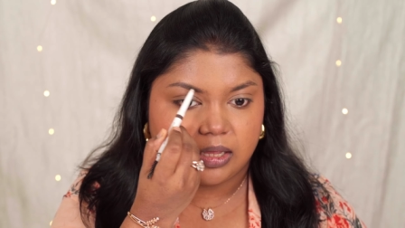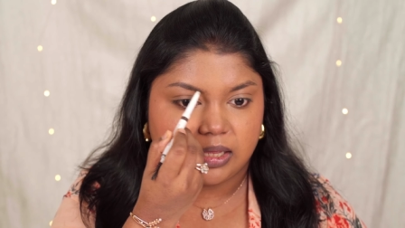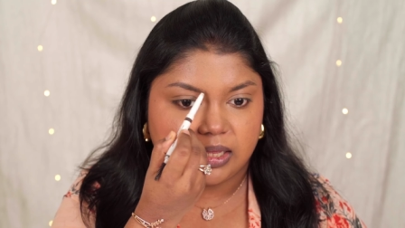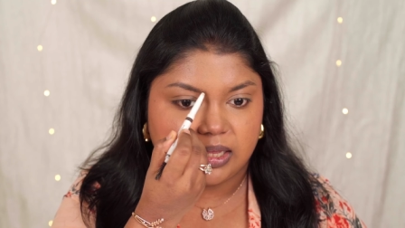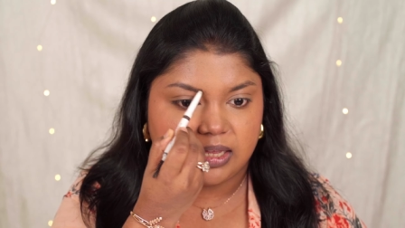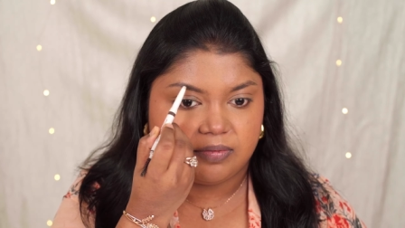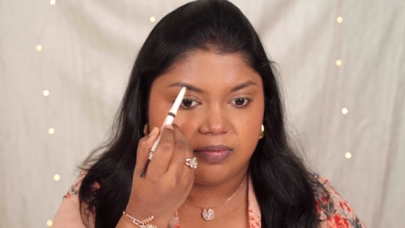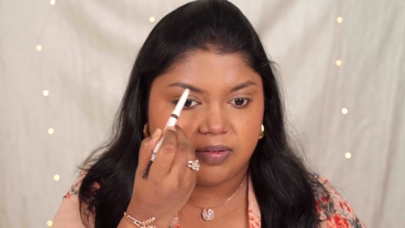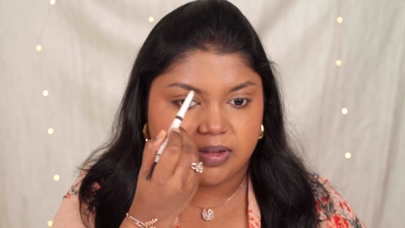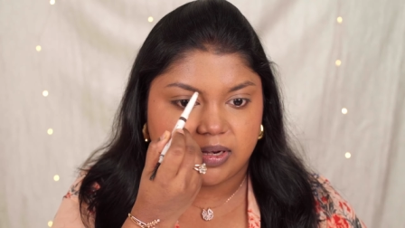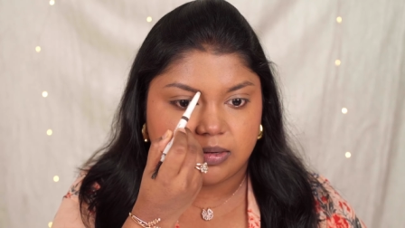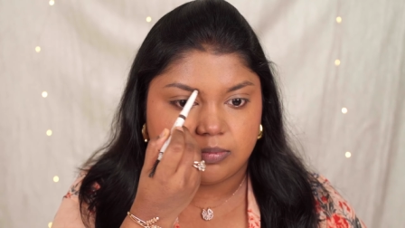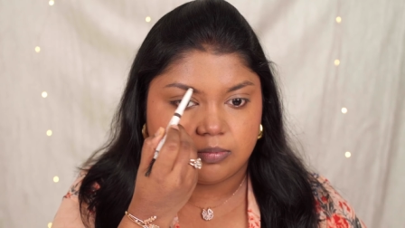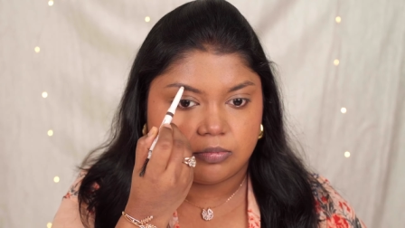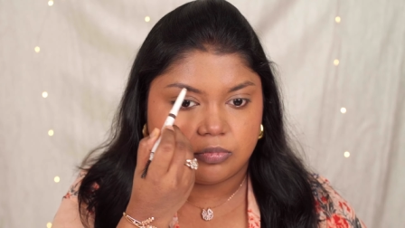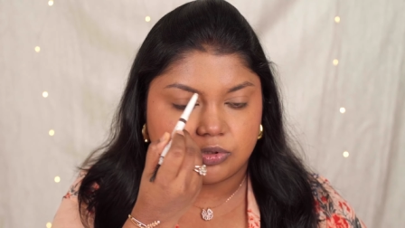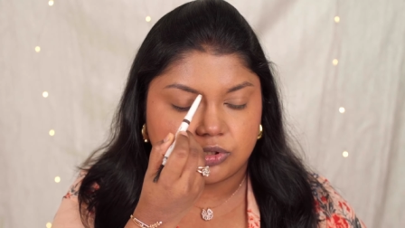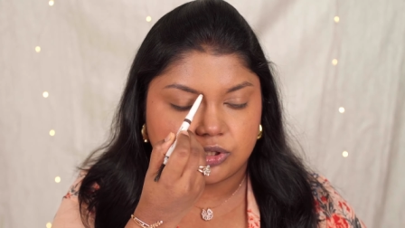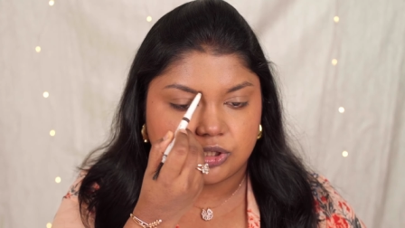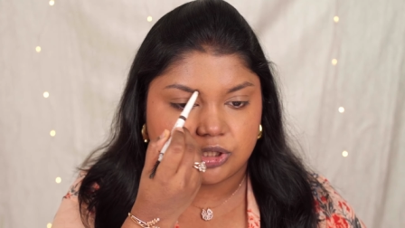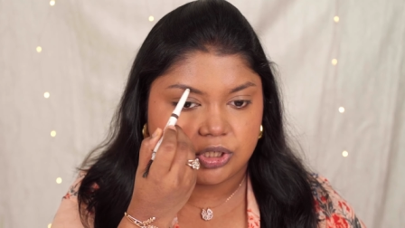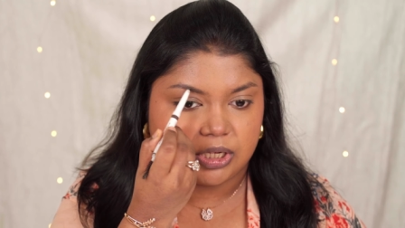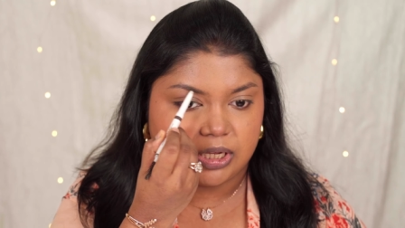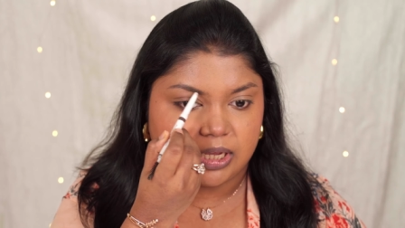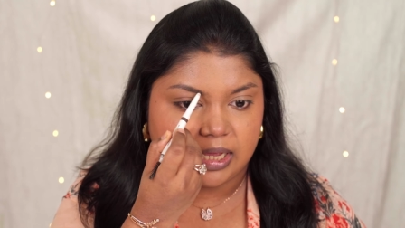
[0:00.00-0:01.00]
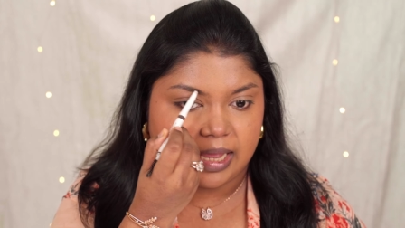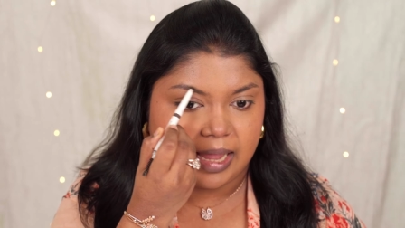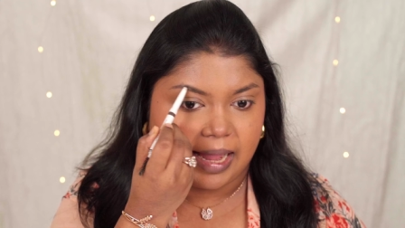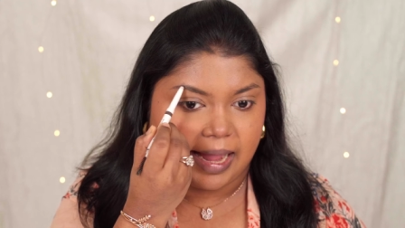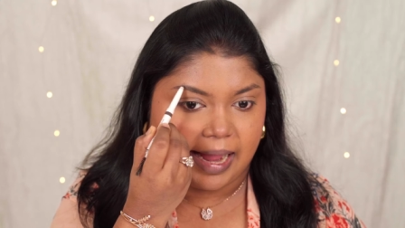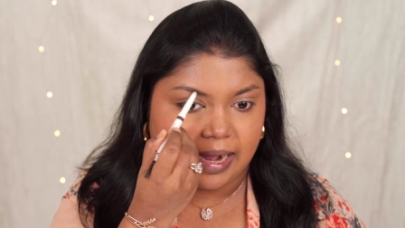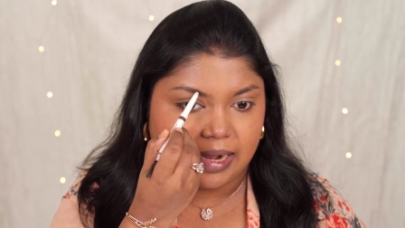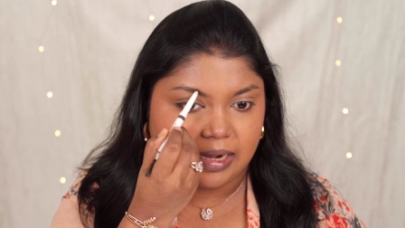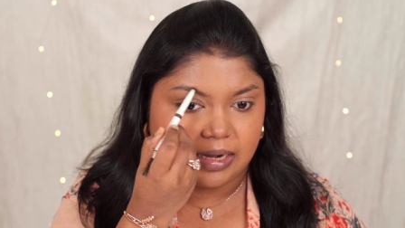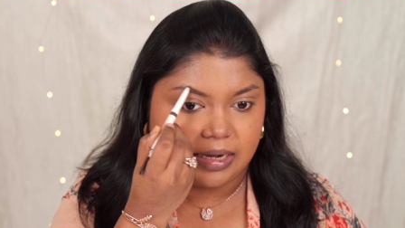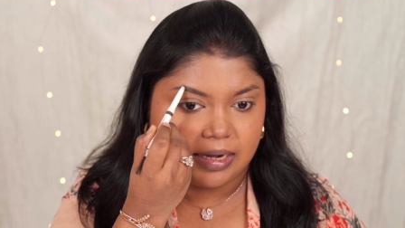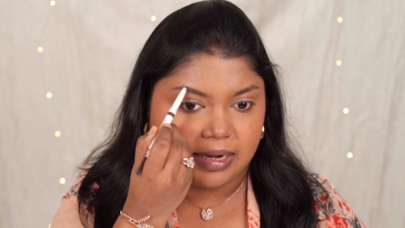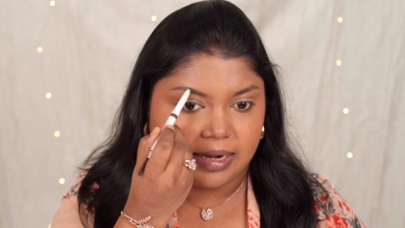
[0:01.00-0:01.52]
even bushy
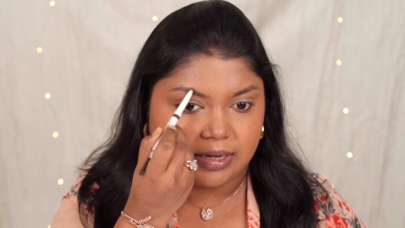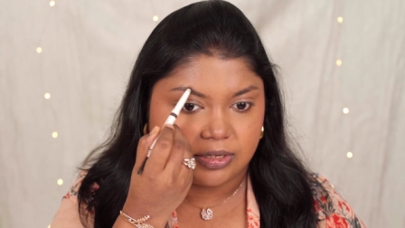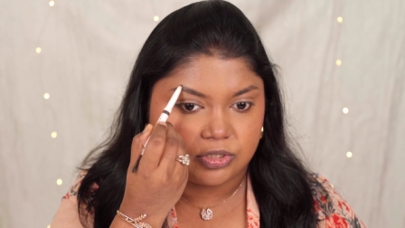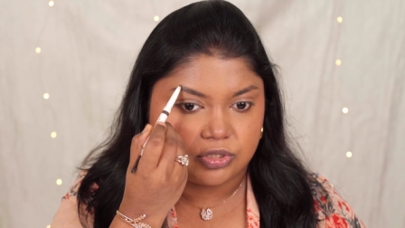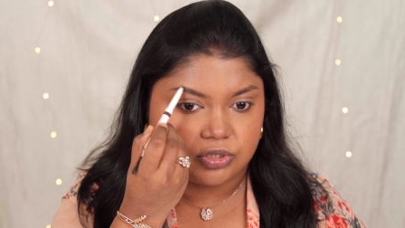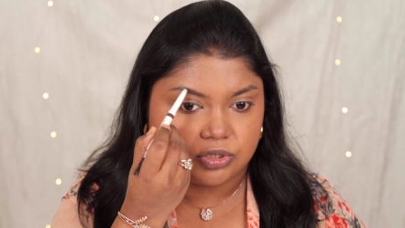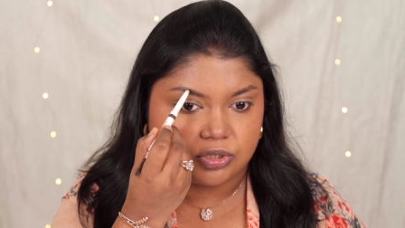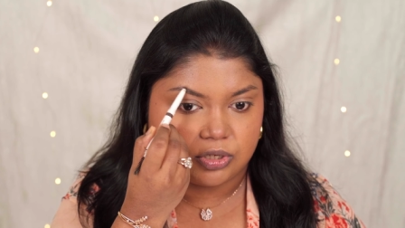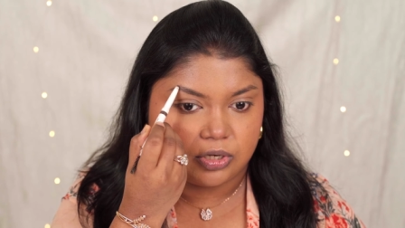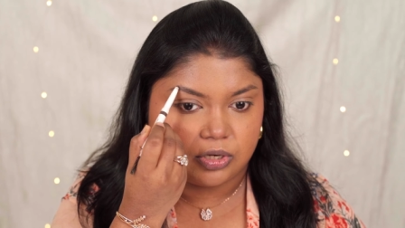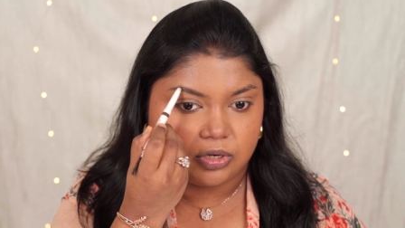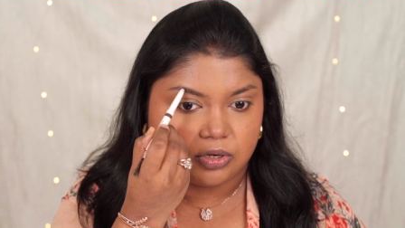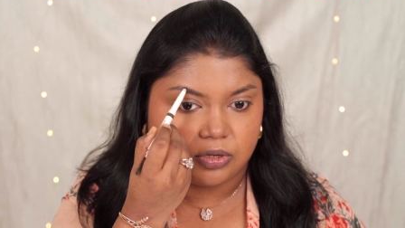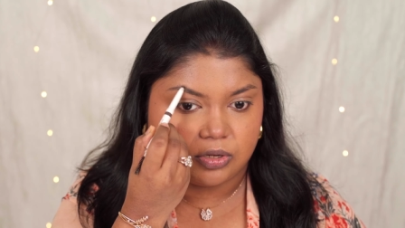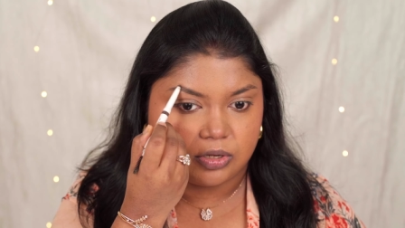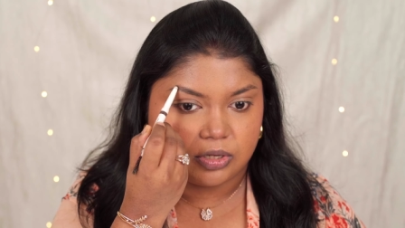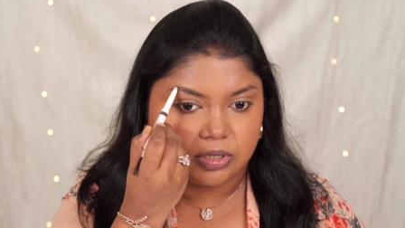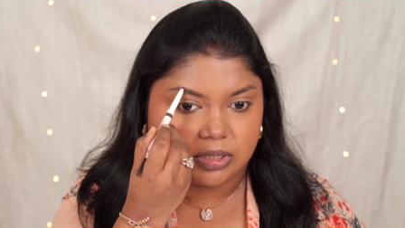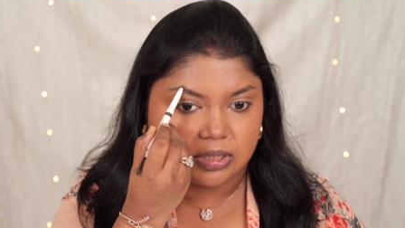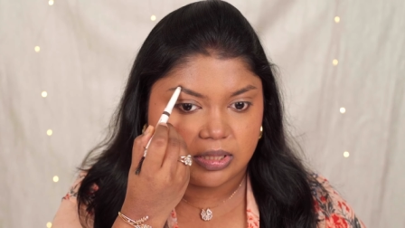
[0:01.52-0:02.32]
and natural look.